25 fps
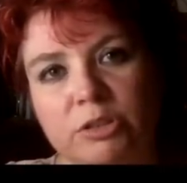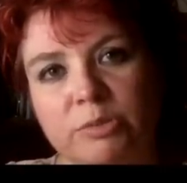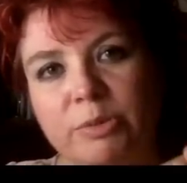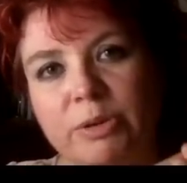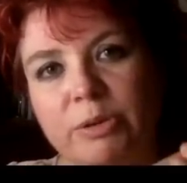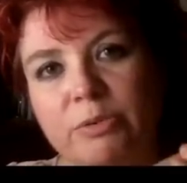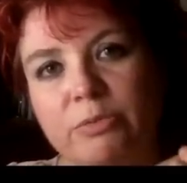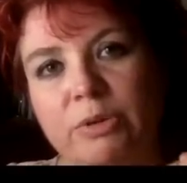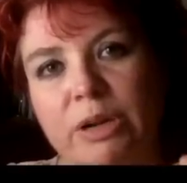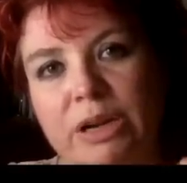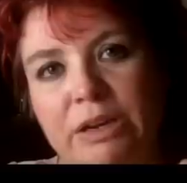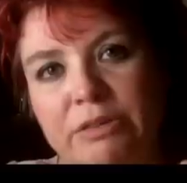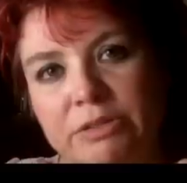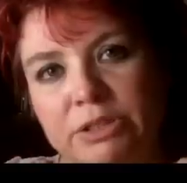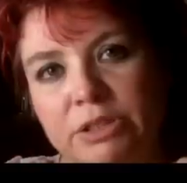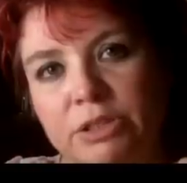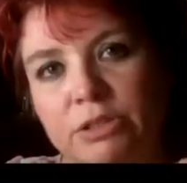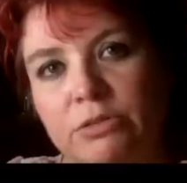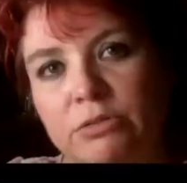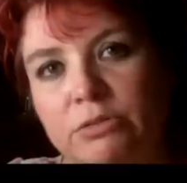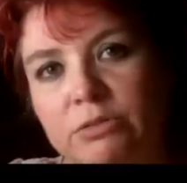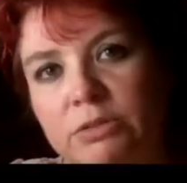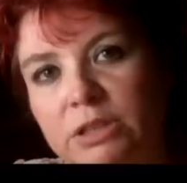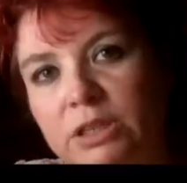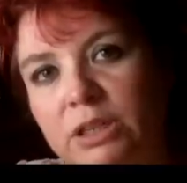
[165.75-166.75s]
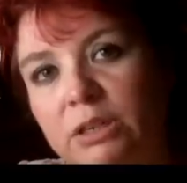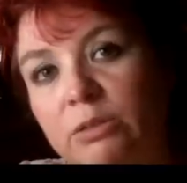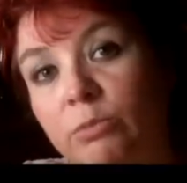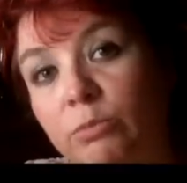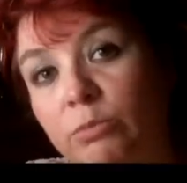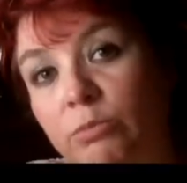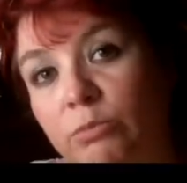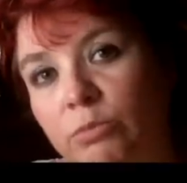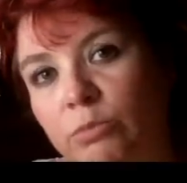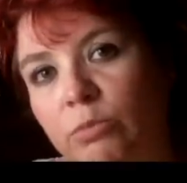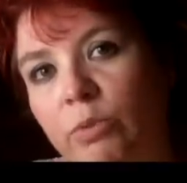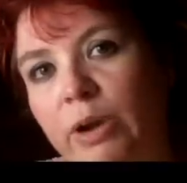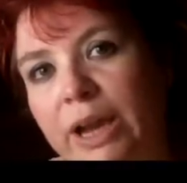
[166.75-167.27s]
about where it's going and
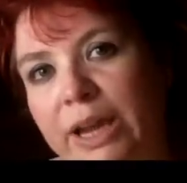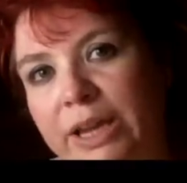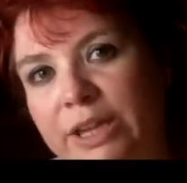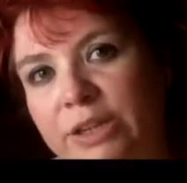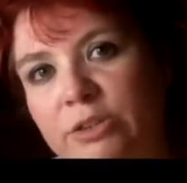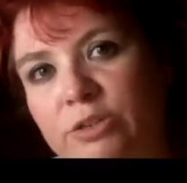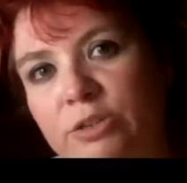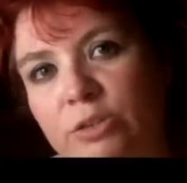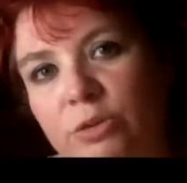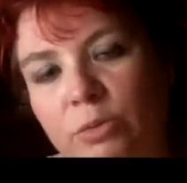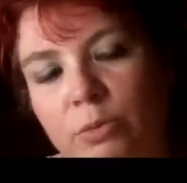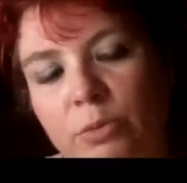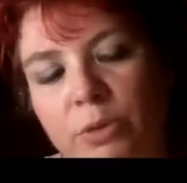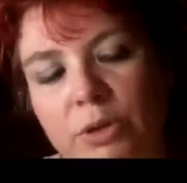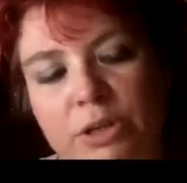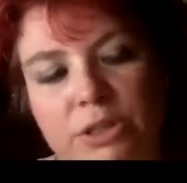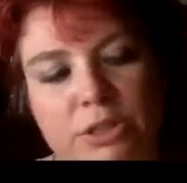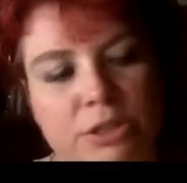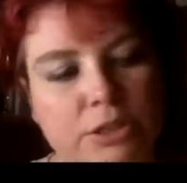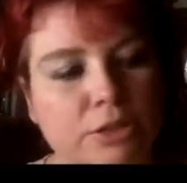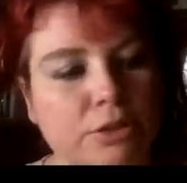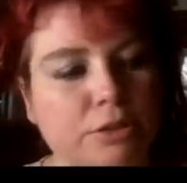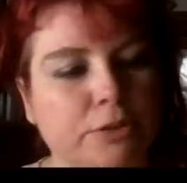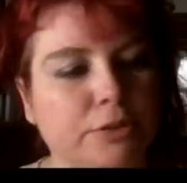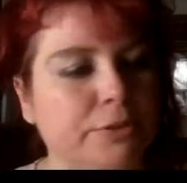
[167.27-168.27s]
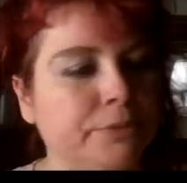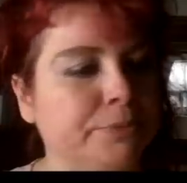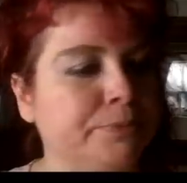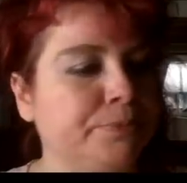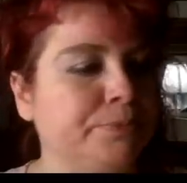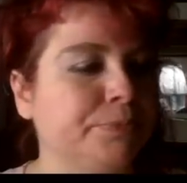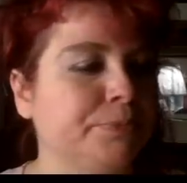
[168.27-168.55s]
where you don't want it to go.